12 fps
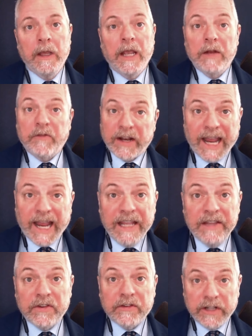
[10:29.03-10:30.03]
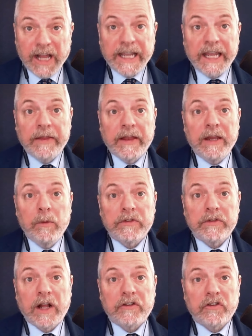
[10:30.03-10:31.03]
In fact, Hayes is lucky that he
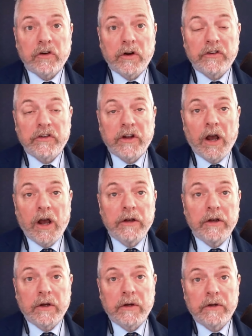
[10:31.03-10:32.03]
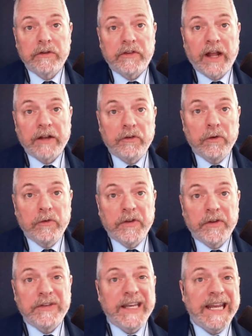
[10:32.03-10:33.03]
was not charged under Statute
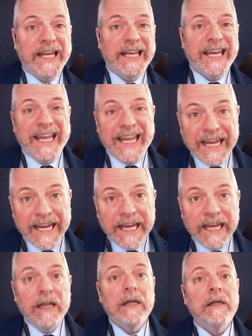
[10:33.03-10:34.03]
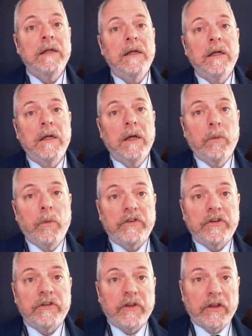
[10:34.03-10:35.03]
15E,
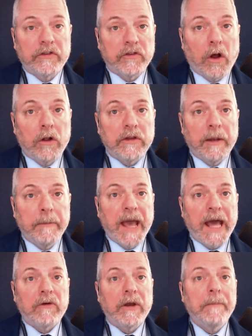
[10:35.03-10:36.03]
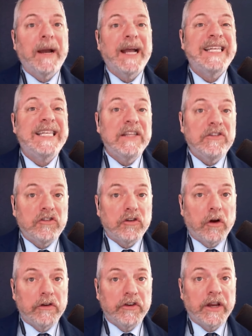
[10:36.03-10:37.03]
which is assault and battery by
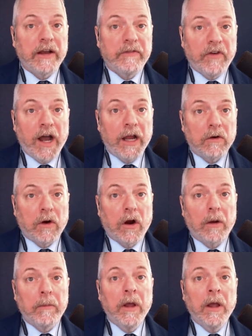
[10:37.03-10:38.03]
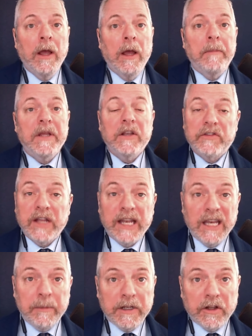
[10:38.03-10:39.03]
discharging a firearm, because then
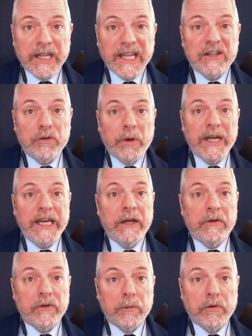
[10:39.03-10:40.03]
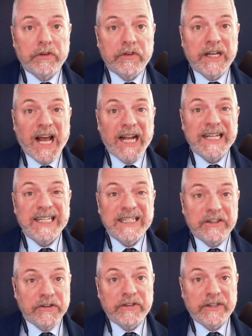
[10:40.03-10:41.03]
he'd be looking at 20 years in prison, not
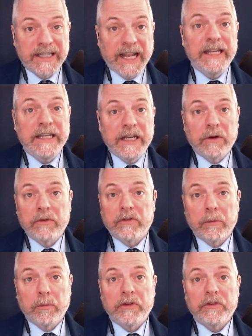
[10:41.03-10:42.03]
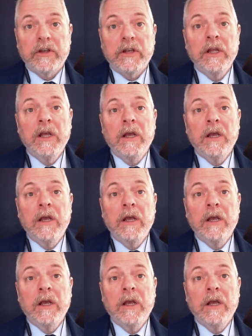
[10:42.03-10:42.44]
just 10 years in prison.